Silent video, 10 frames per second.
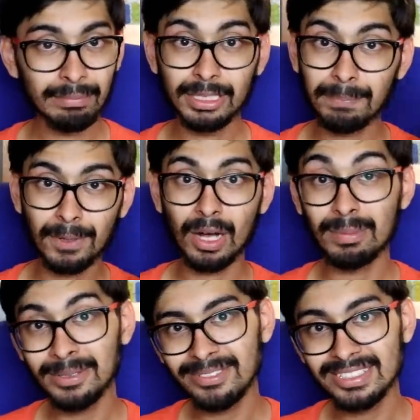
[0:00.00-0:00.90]
but the
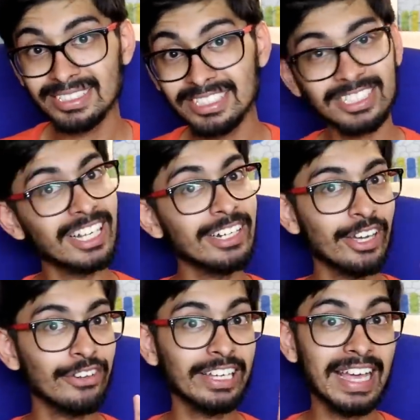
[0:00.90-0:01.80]
problem with this is that you
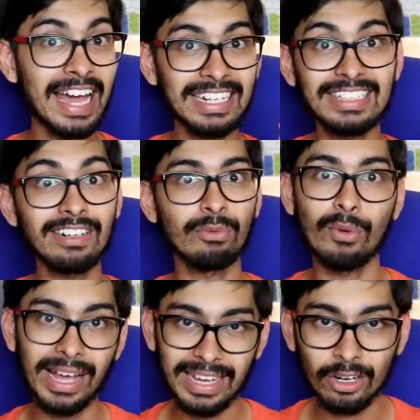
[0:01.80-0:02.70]
have to carry that
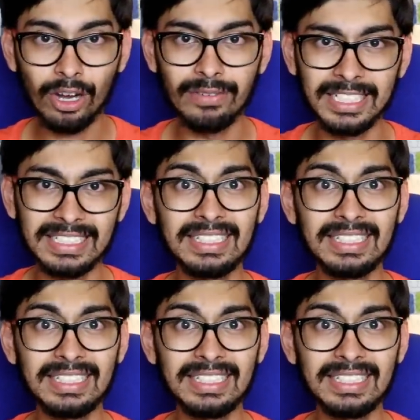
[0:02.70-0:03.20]
wire always,